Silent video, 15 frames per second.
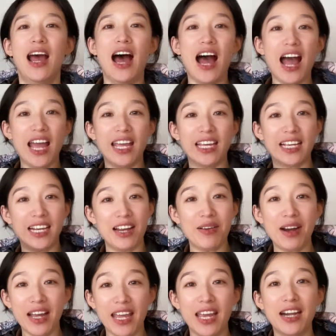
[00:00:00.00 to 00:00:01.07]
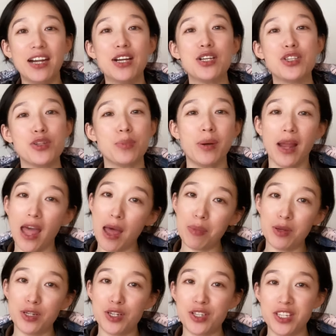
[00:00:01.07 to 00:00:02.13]
Hi, Clara here. Super
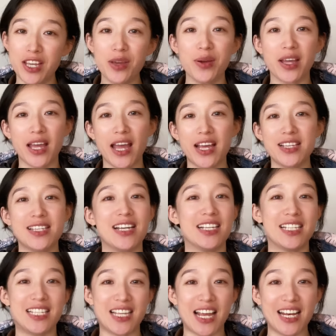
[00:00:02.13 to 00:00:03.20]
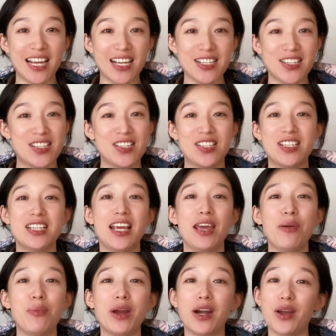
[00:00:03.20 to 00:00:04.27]
happy to see you guys on Sundays.
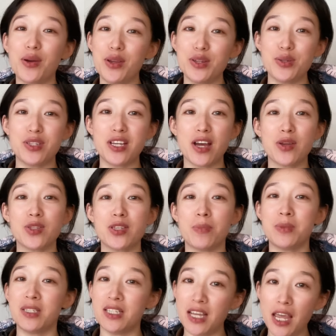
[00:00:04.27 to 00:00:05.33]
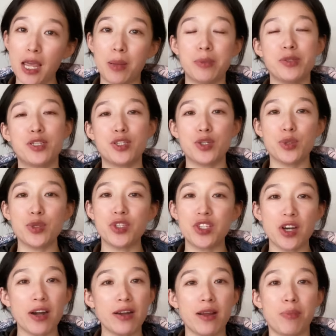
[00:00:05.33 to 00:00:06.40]
Today we are going to tell some tips to
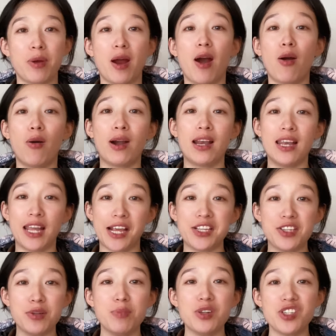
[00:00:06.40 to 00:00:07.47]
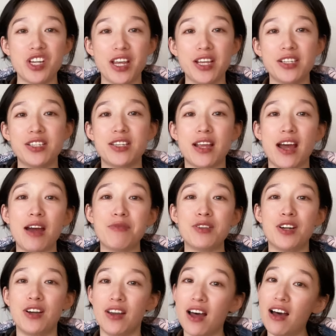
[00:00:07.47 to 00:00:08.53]
start up our laser machines
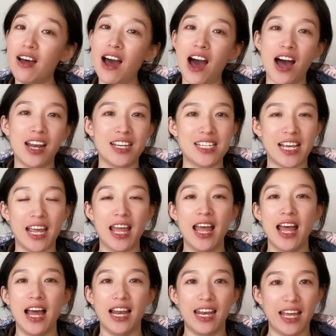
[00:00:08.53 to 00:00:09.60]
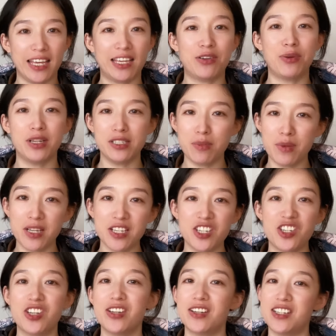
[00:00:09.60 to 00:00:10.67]
after a long holiday, like
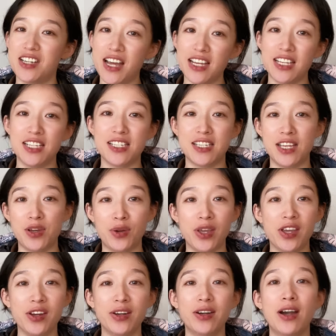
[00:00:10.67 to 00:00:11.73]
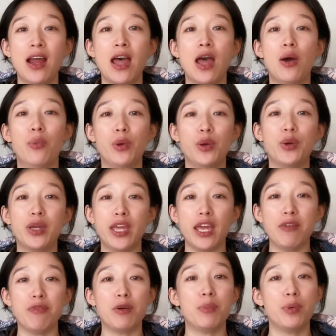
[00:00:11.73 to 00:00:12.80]
Christmas, Chinese New Year. We'll
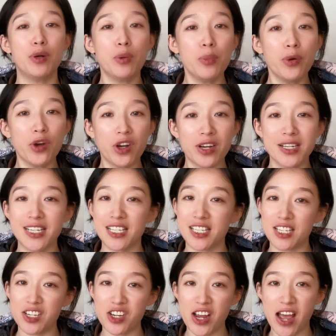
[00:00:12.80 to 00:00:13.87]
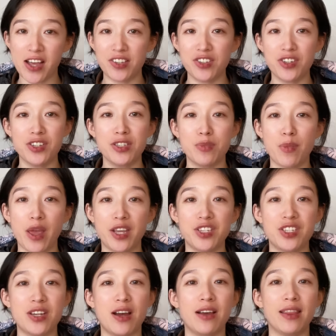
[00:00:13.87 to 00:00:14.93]
give appropriate suggestions
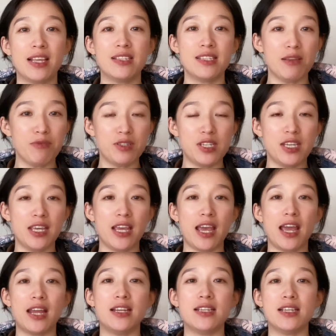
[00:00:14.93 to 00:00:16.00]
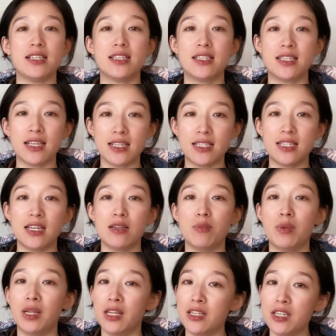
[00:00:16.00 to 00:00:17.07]
based on the safety and the
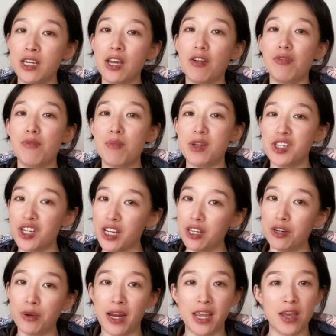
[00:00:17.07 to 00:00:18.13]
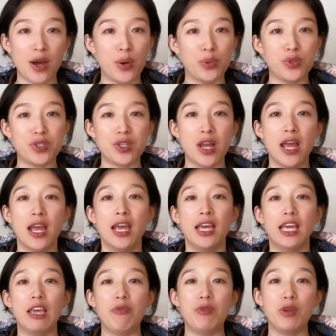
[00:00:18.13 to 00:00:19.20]
sustainability of machinery use.
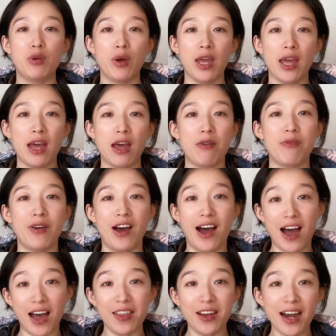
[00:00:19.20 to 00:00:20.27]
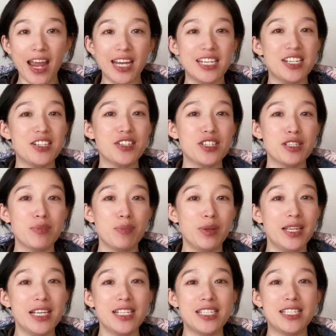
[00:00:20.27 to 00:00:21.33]
If you have other ideas,
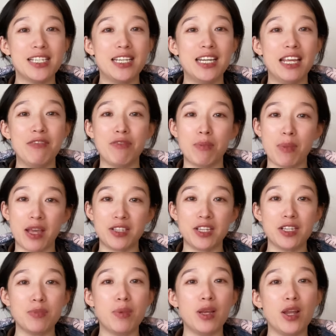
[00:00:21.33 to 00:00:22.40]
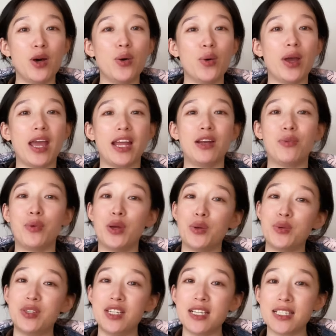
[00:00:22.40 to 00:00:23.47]
please leave a message below and
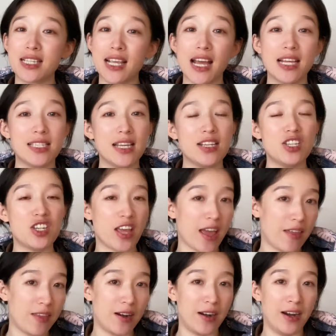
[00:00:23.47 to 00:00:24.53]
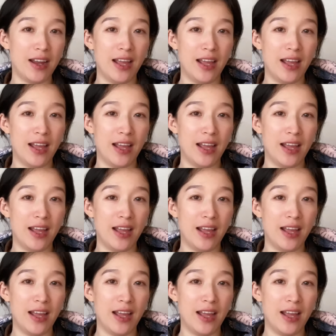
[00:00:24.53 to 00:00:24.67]
we'll discuss it together.